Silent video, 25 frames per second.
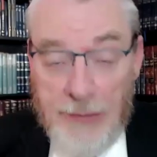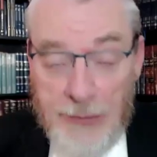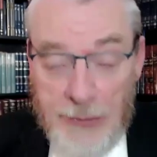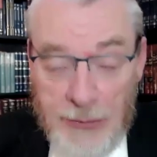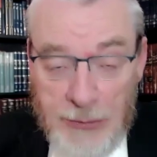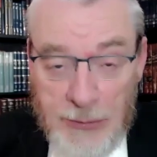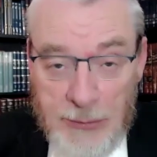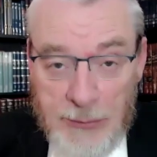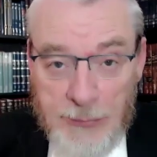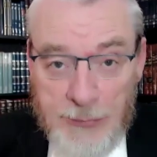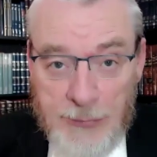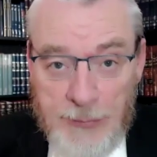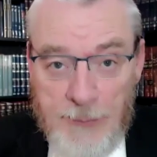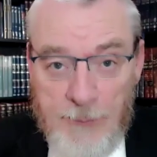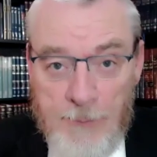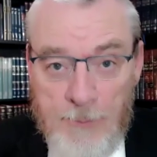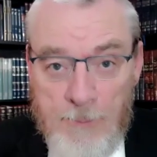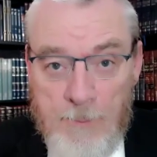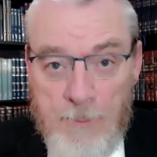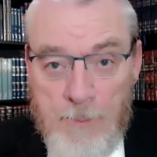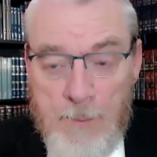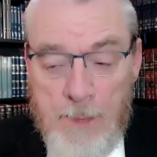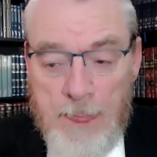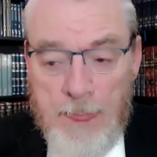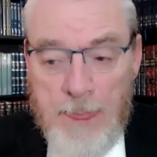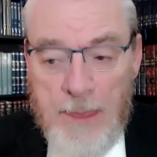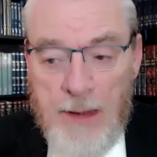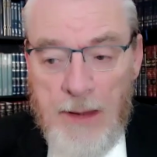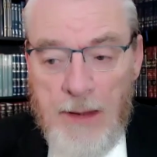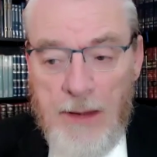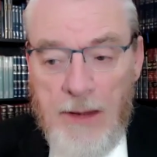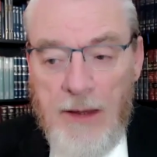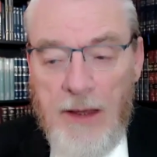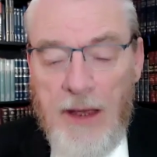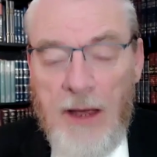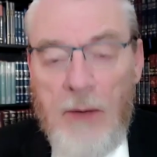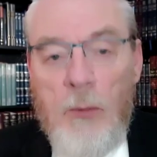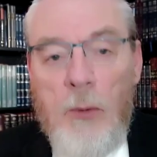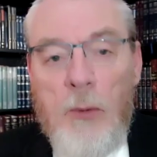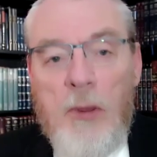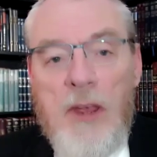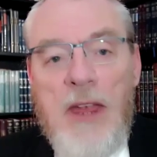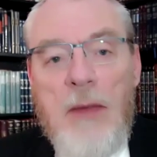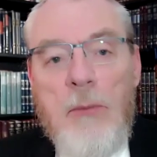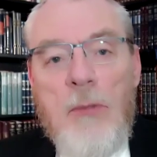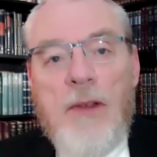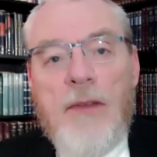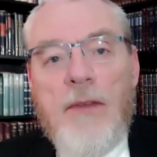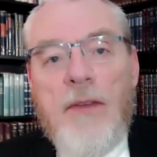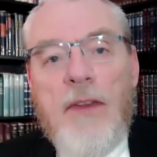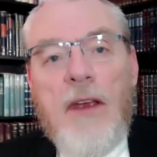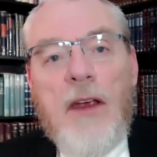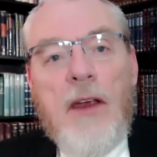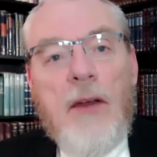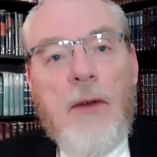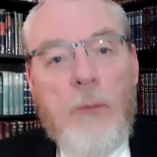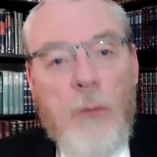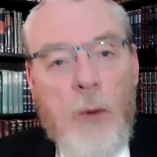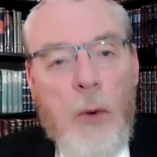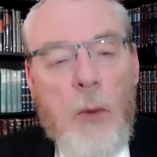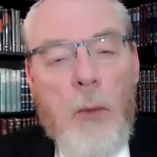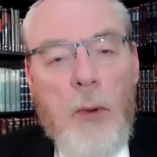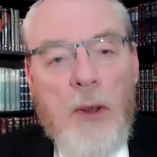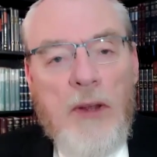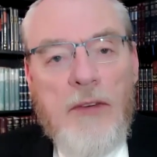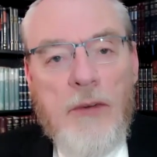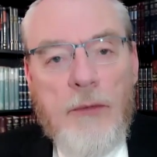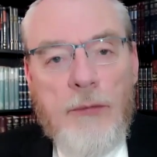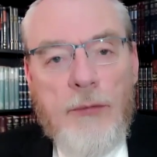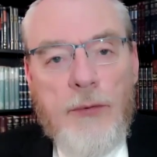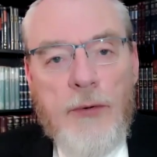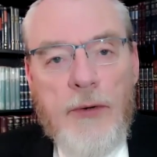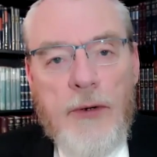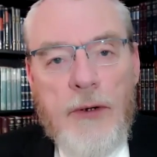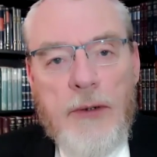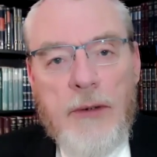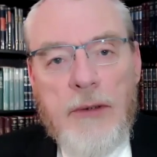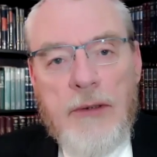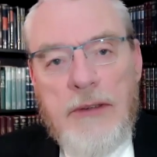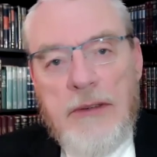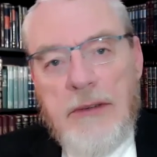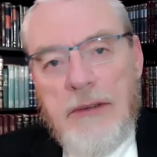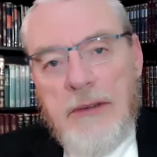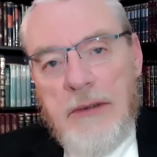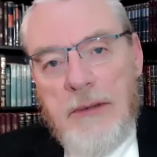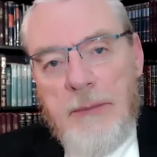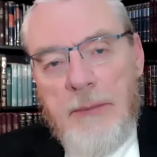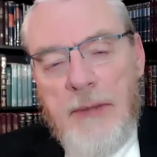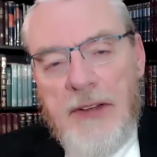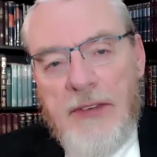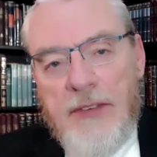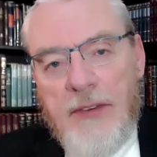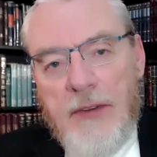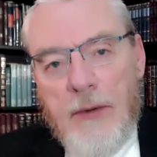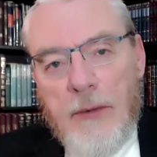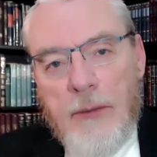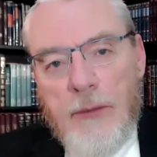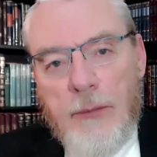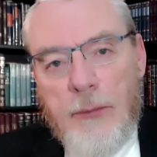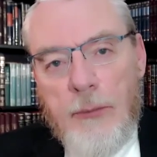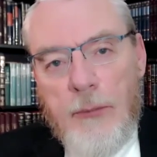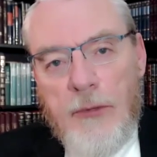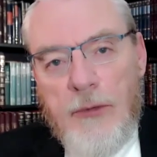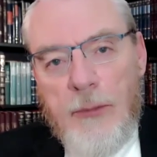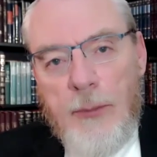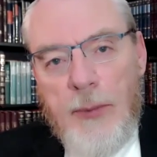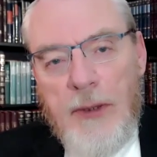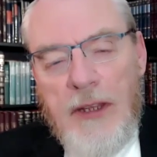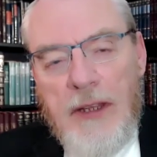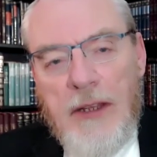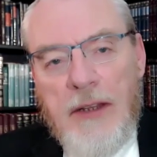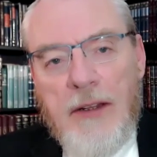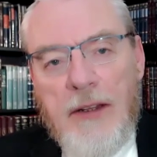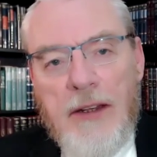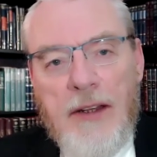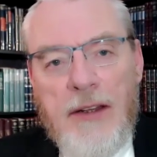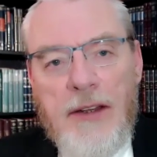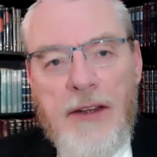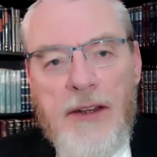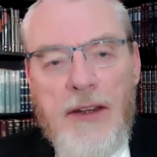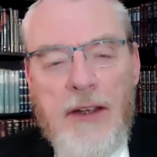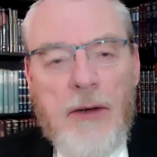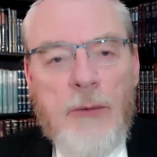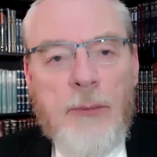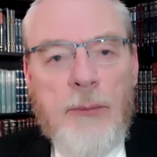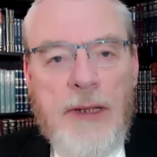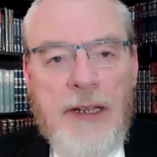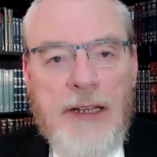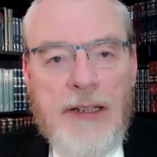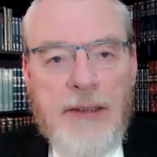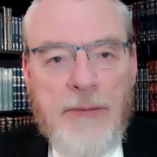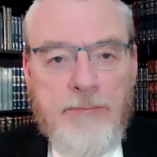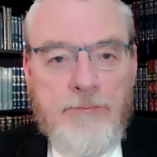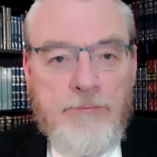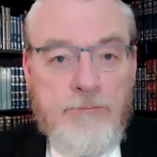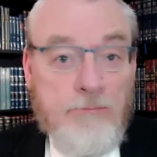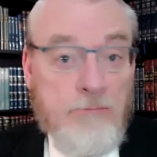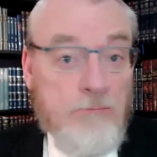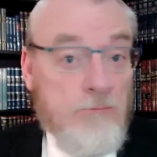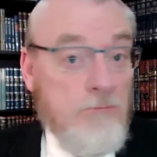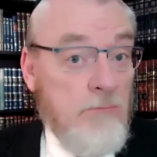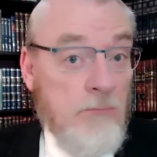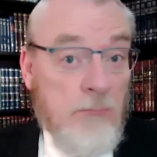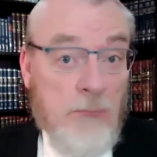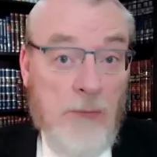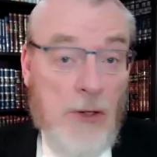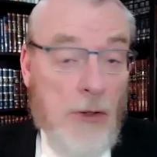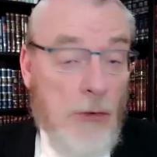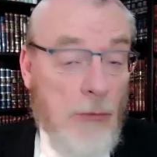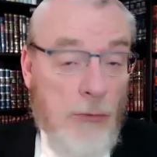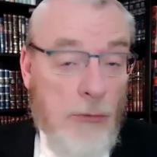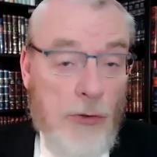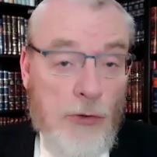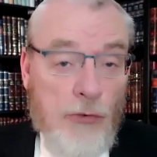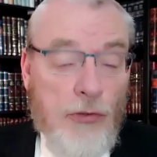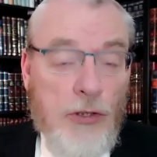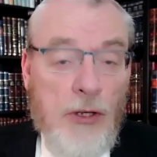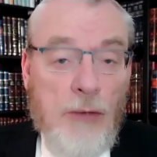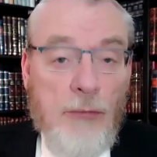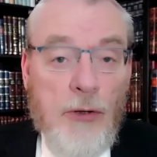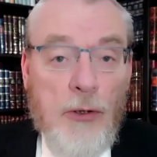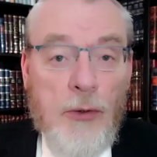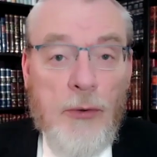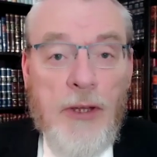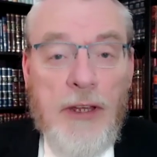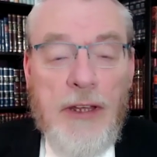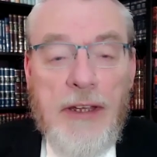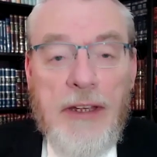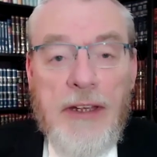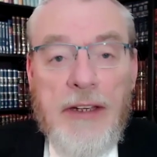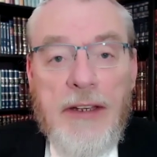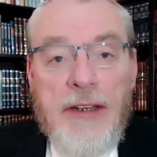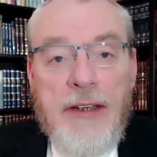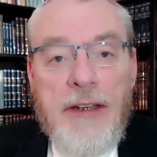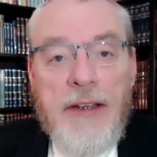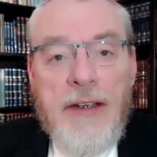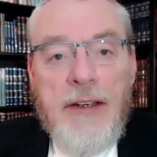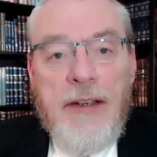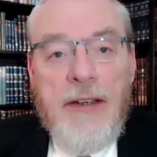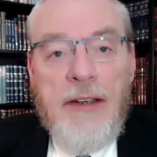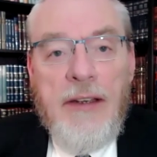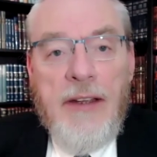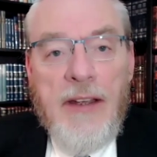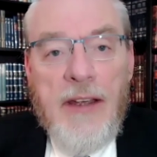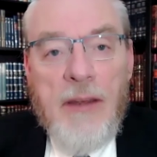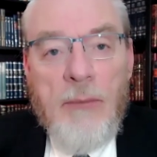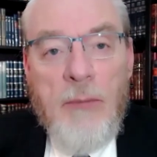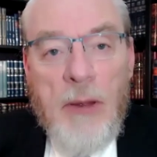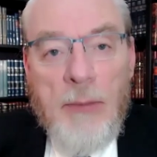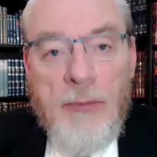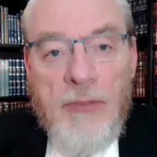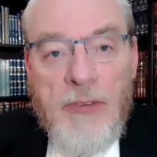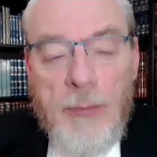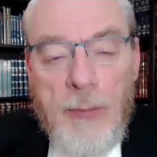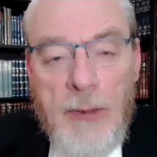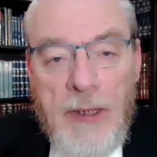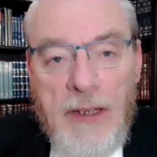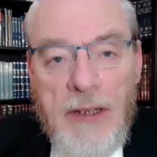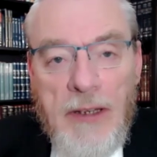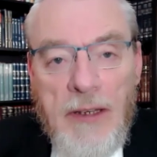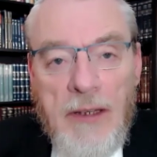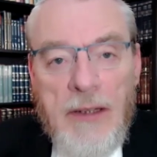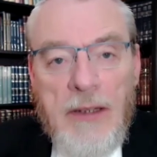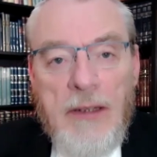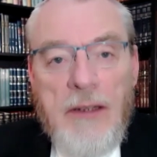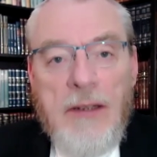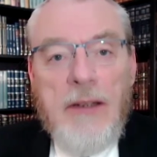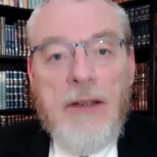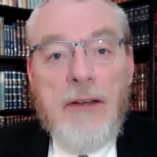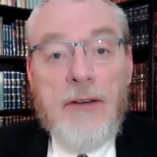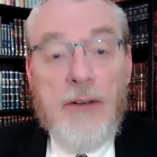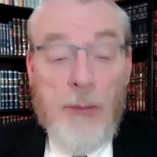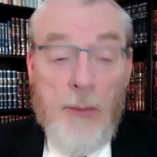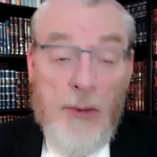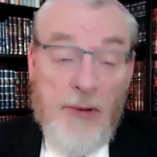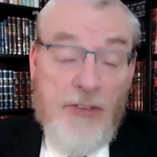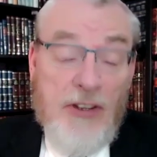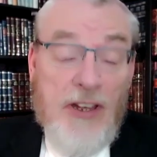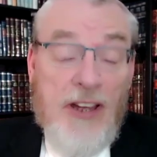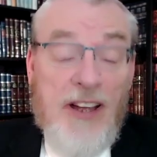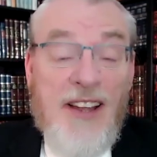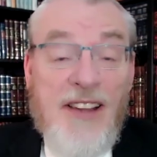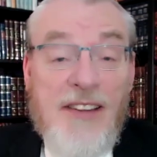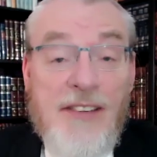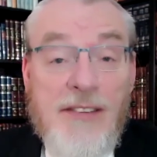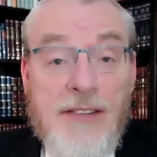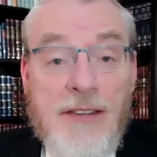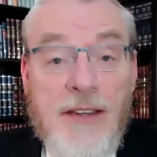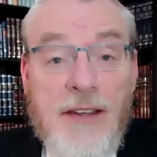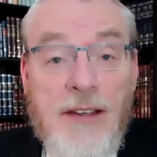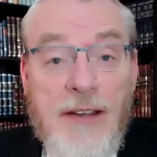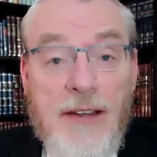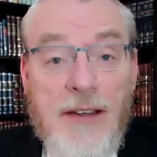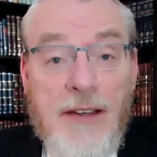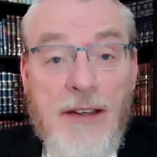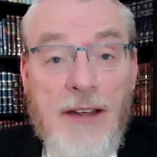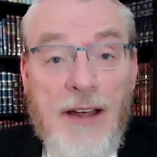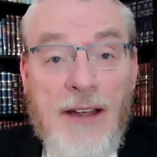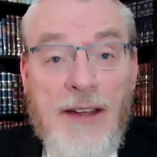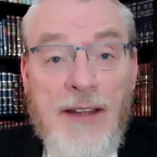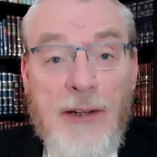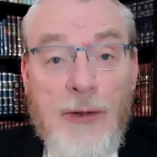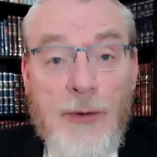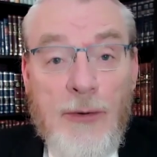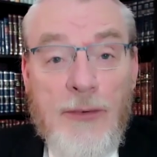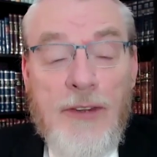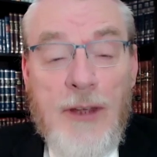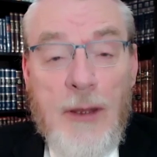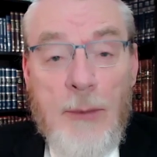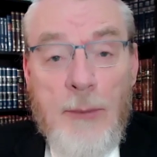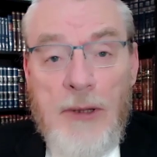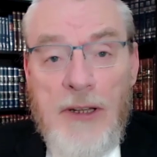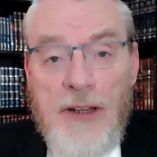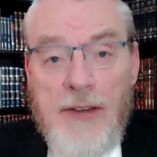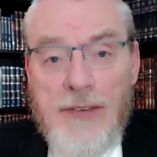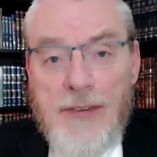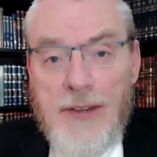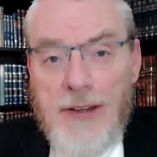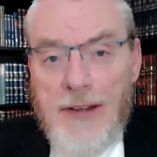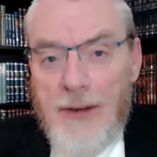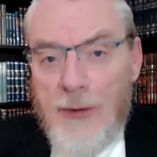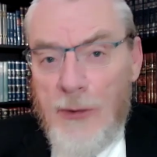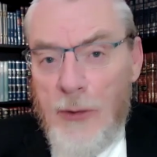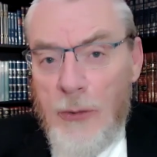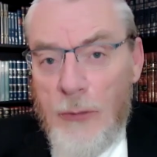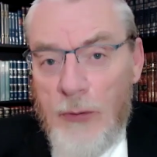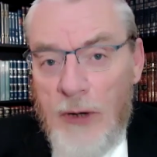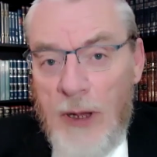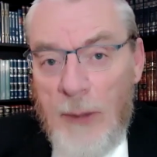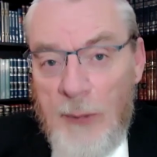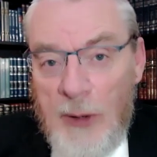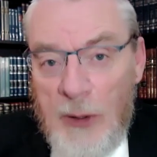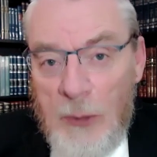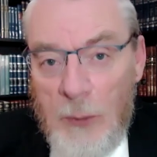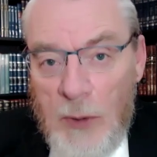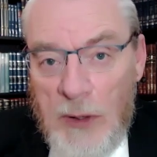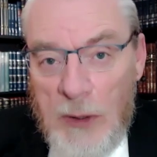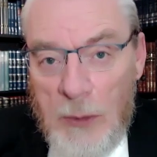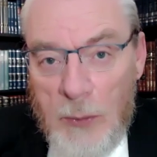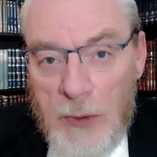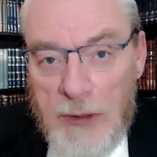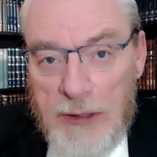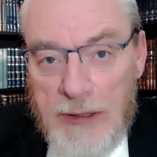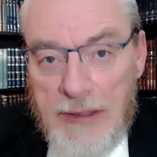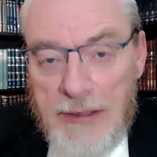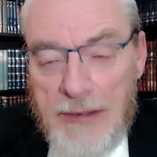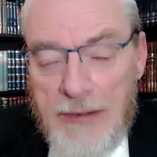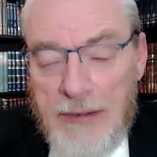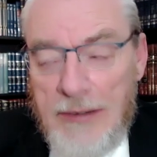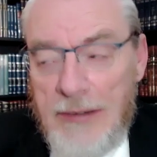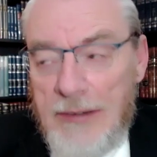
Nof. And we came in there, and we were waiting for Mincha to begin. And a young man, yeshiva-looking guy, came up to me, come up to us, and he looked at me and he said, "Are you Rabbi YY?"